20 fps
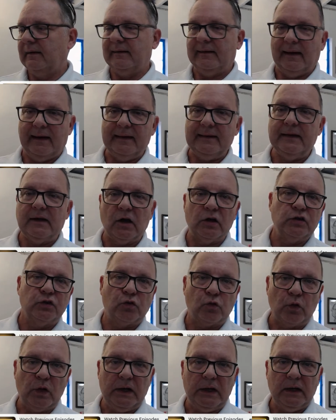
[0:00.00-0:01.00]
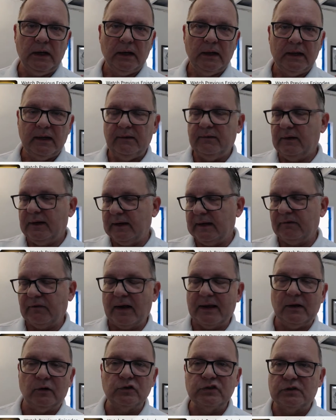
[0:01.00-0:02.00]
any country, even if
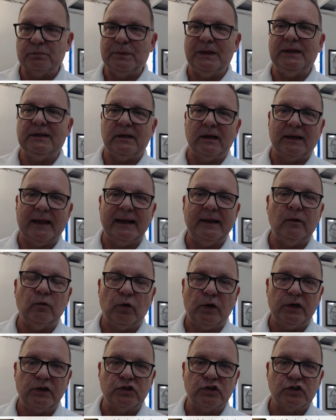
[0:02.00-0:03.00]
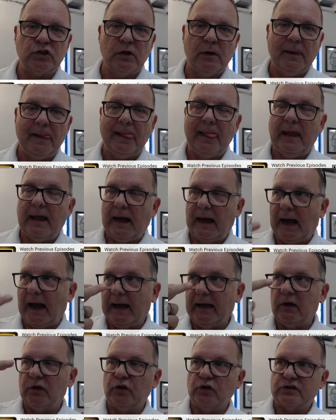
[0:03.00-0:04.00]
I don't speak the language,
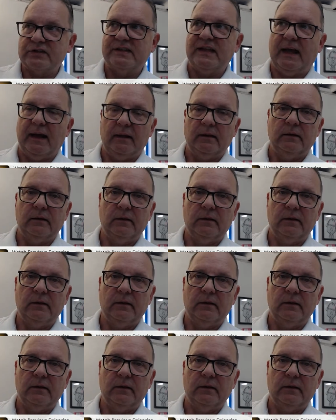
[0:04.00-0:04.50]
I understand.